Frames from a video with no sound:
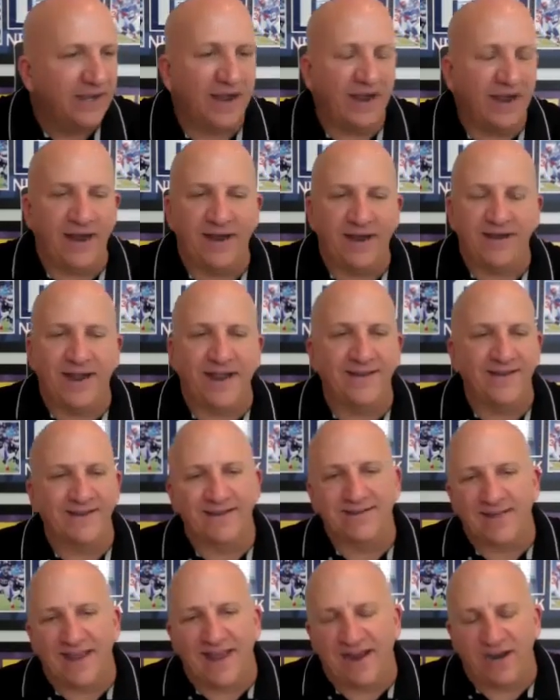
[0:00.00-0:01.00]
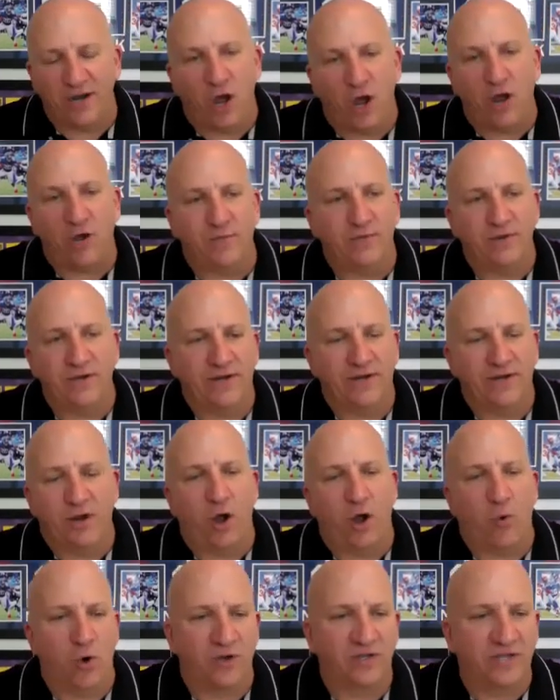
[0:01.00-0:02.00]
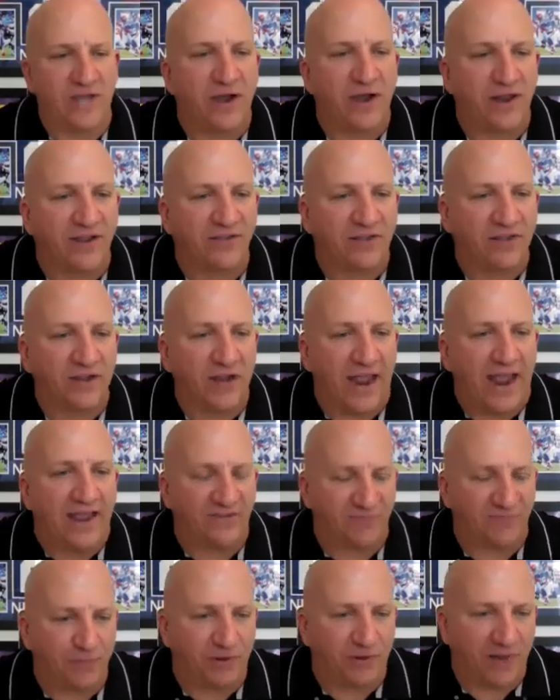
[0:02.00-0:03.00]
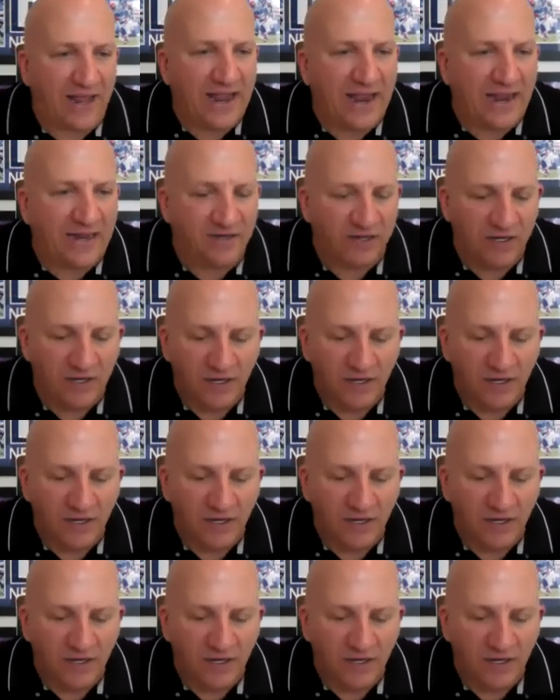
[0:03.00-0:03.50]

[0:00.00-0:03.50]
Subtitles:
And at the end of the day, it all worked out as planned.